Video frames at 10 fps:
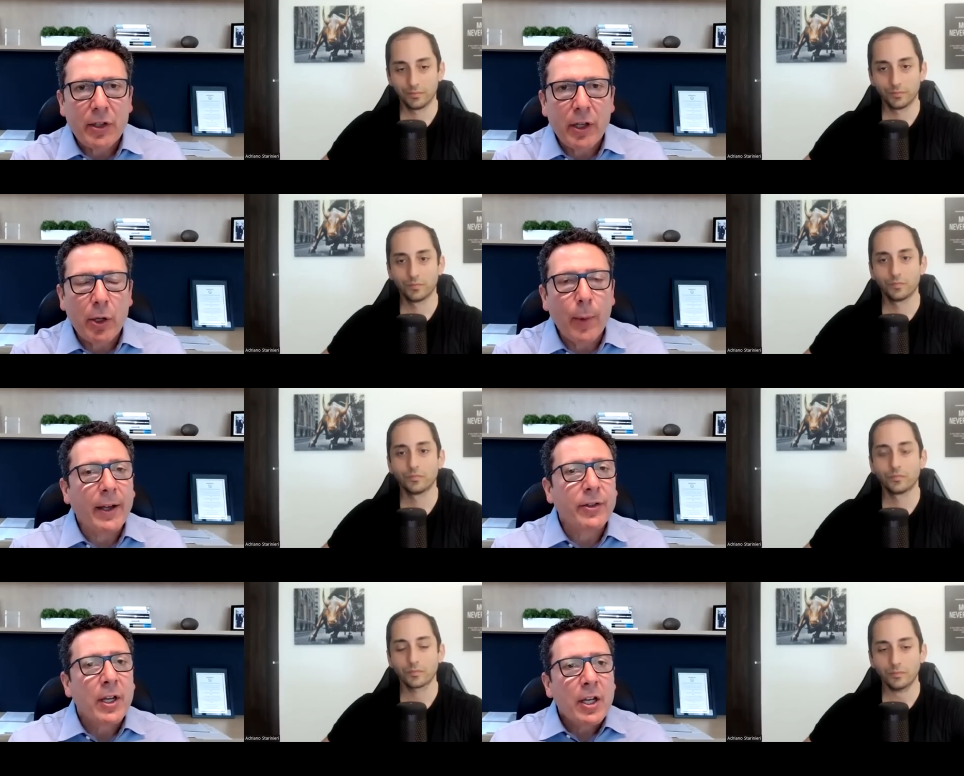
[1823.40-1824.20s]
Speaker 1: in the
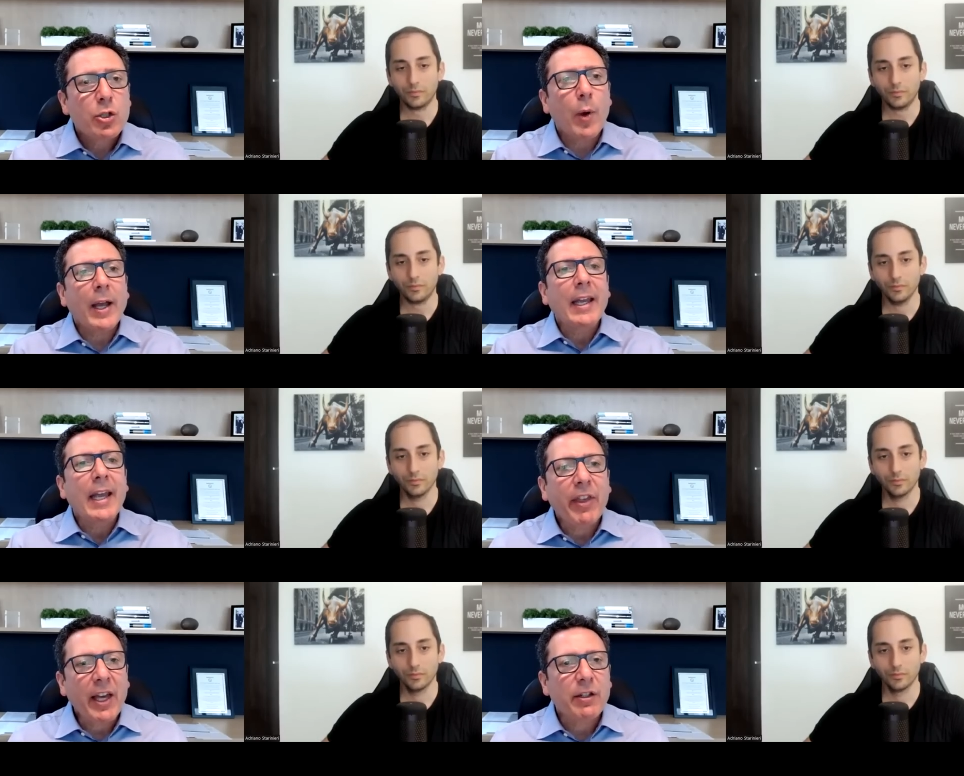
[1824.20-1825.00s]
US. So I can
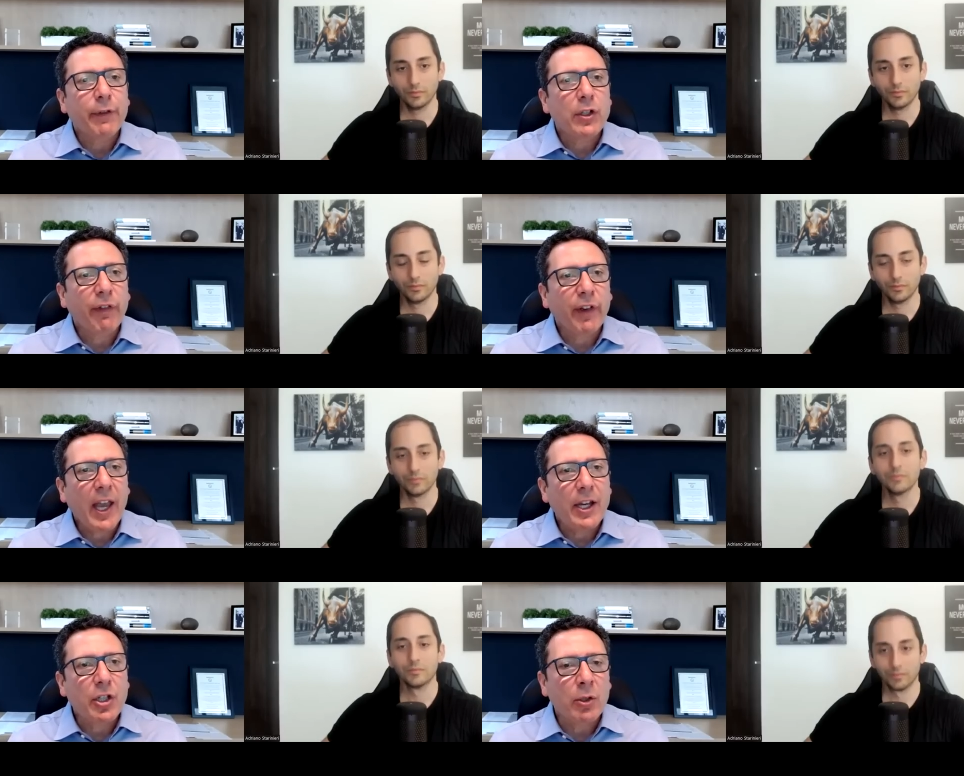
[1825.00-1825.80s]
get that
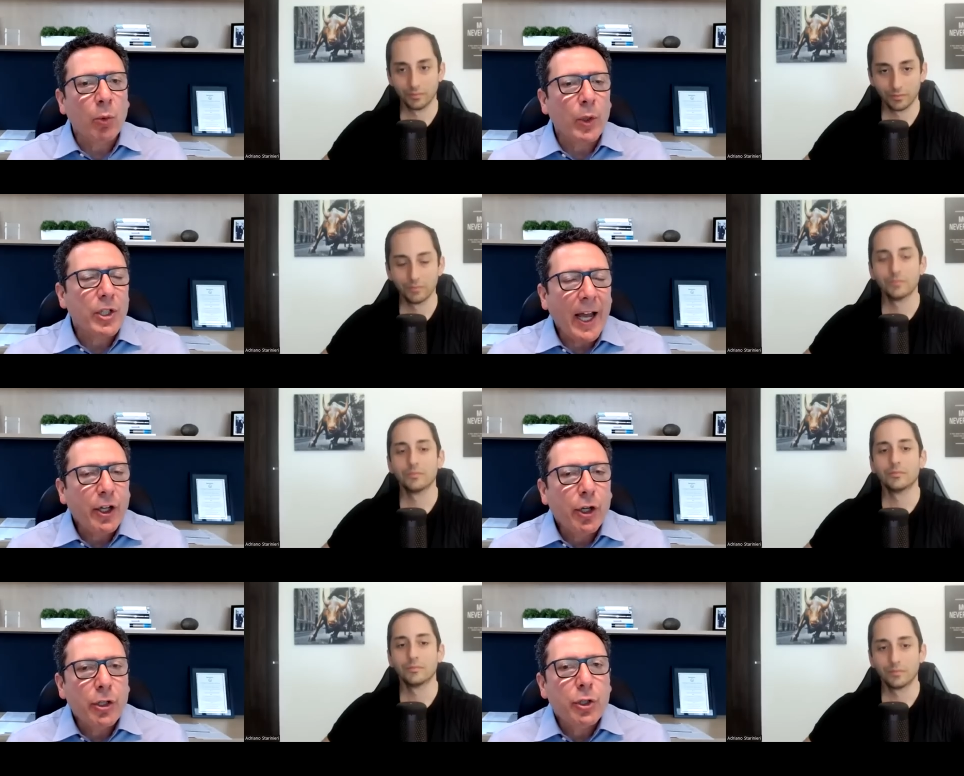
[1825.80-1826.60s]
diversification, which
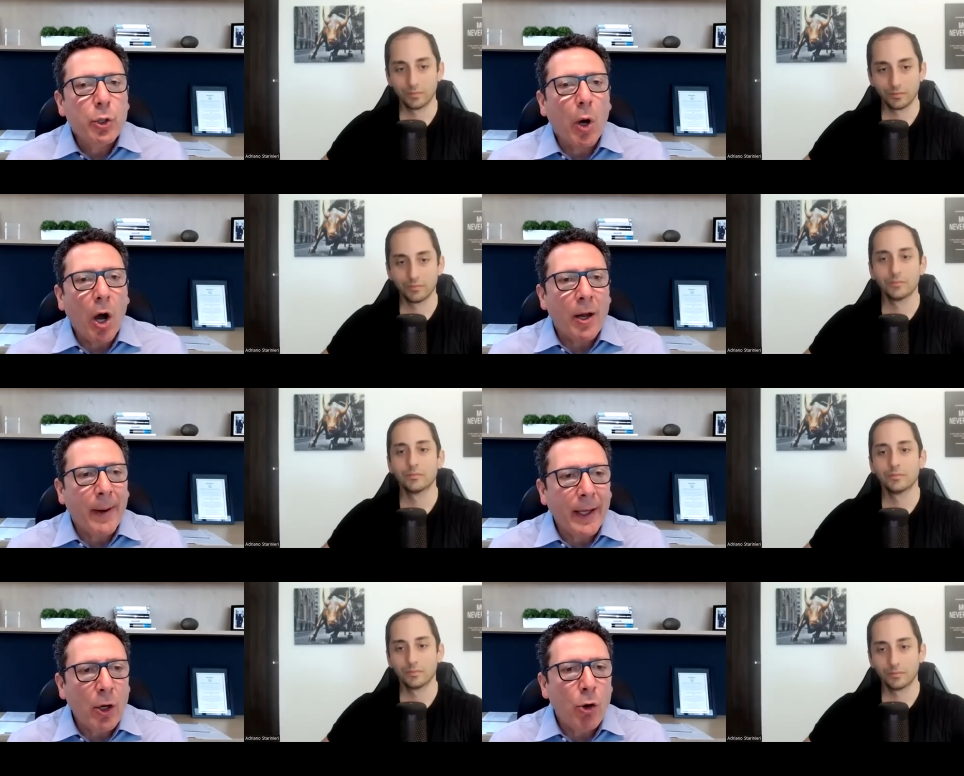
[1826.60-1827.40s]
I couldn't do
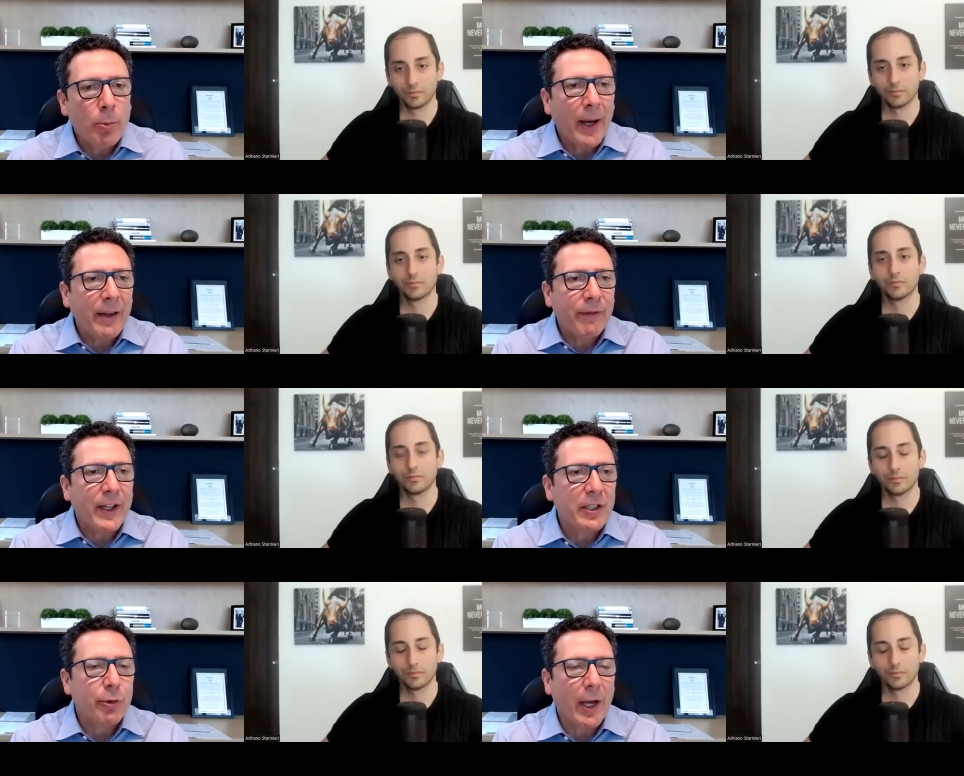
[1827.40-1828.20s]
on my own by
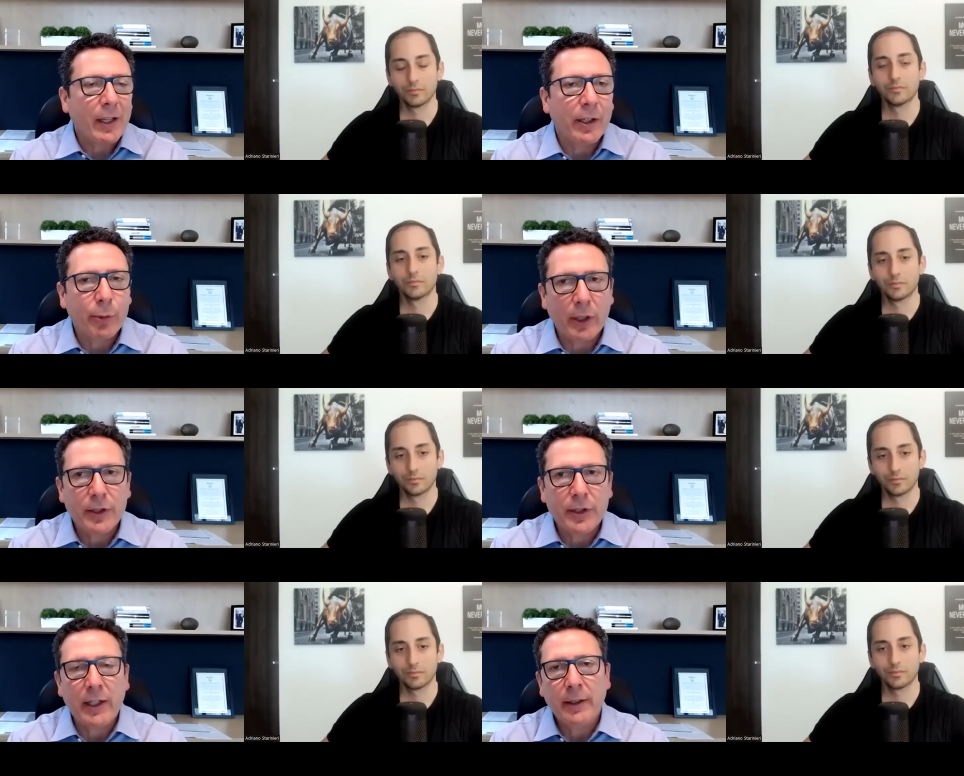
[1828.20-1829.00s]
investing directly in real
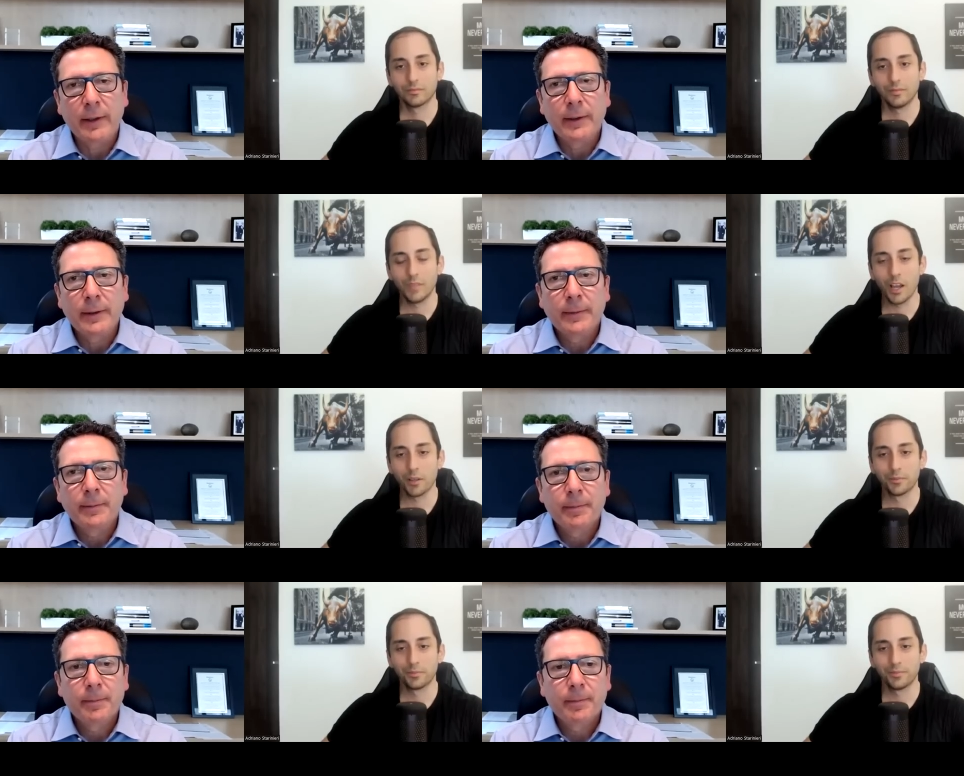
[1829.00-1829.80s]
estate.
Speaker 2: Yeah.
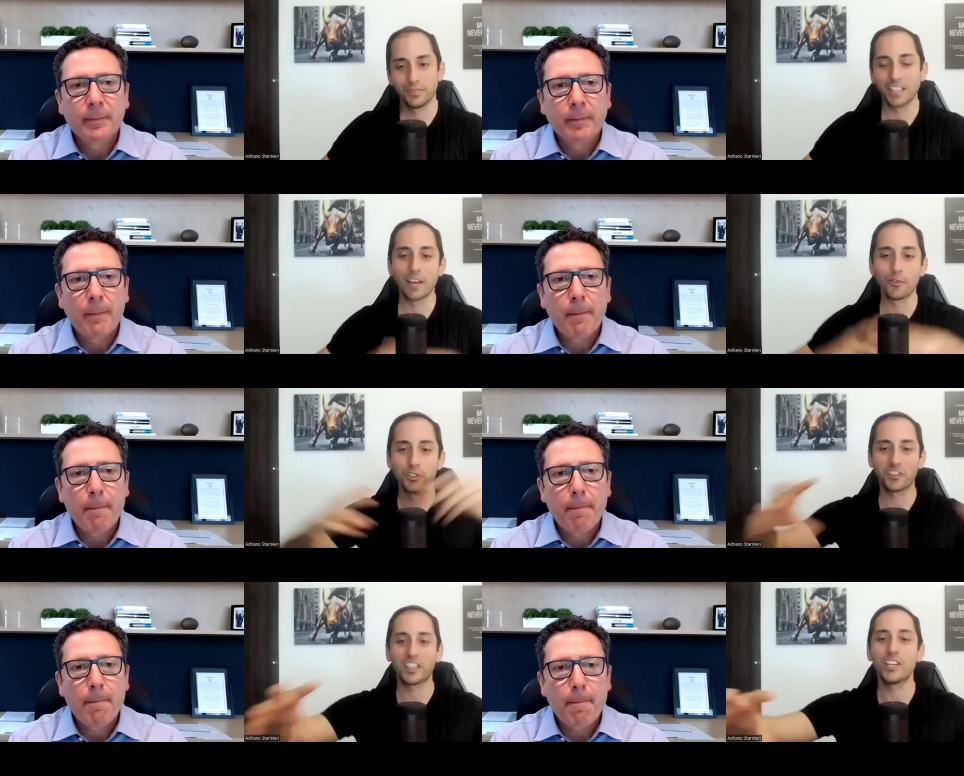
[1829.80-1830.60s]
Yeah,
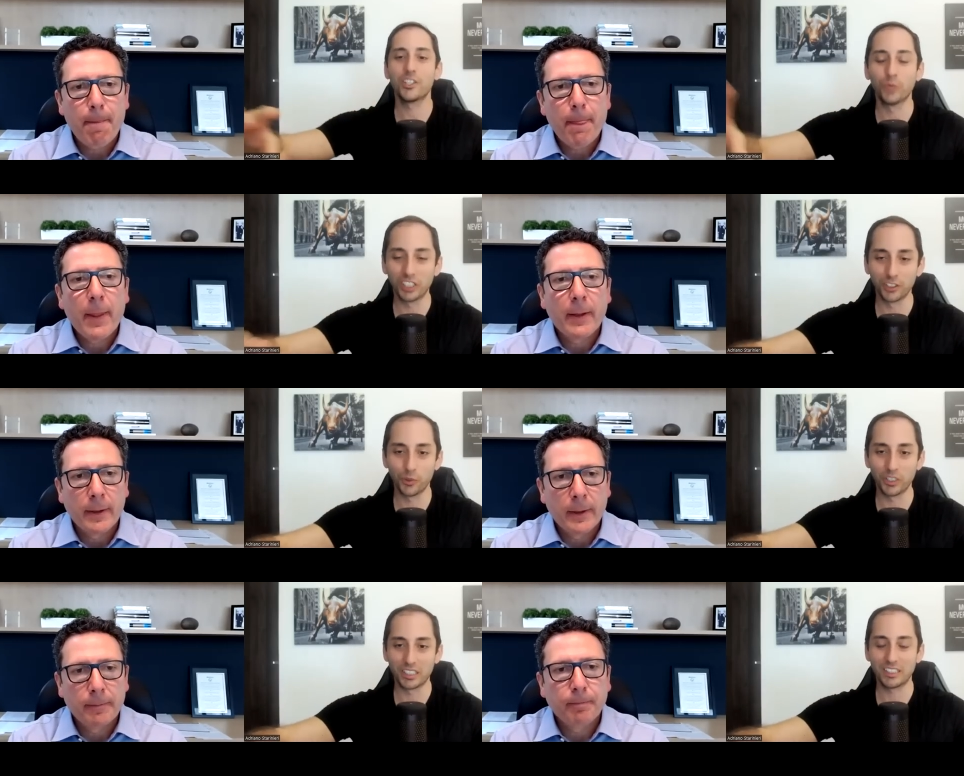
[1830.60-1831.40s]
diversification within the
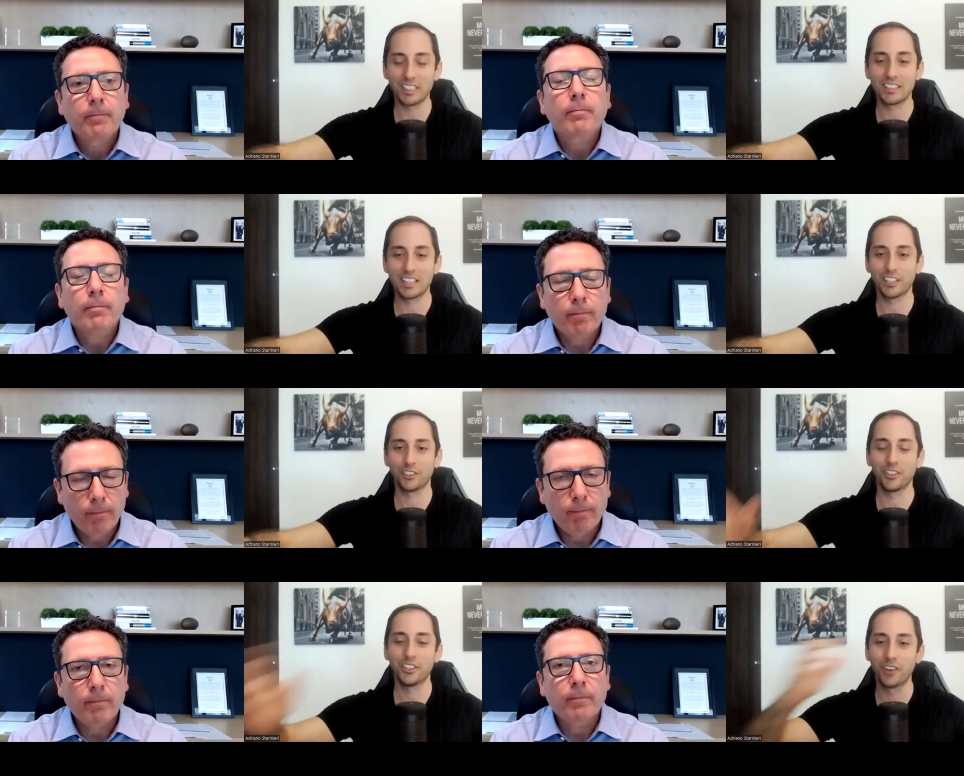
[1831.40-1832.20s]
real estate
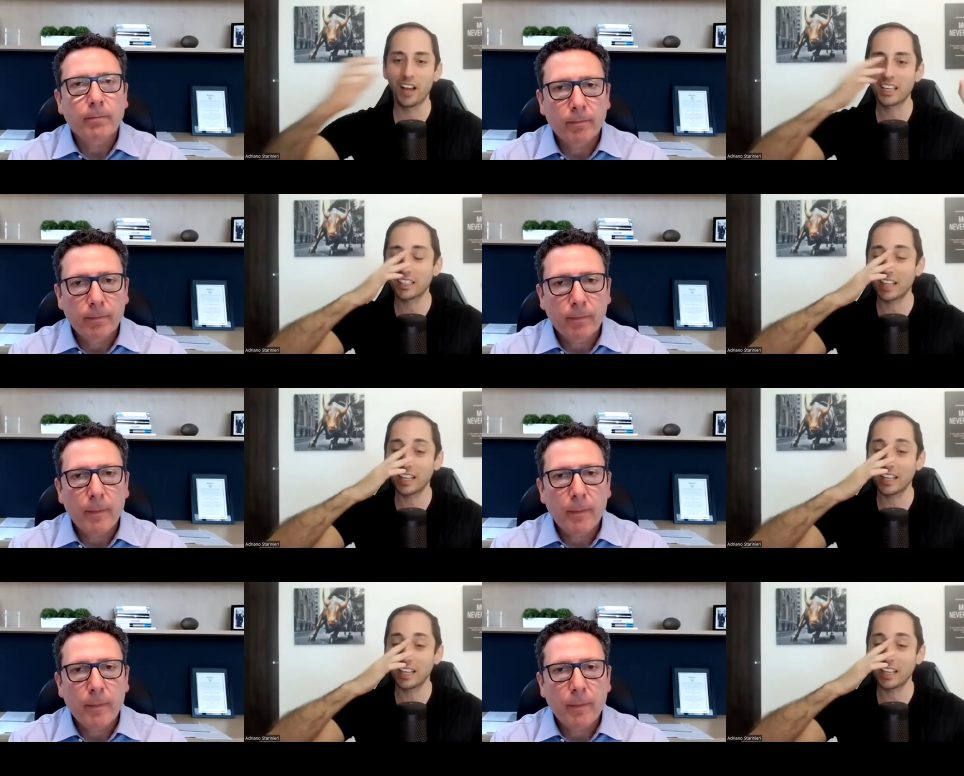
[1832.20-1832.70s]
sector. You know, I get I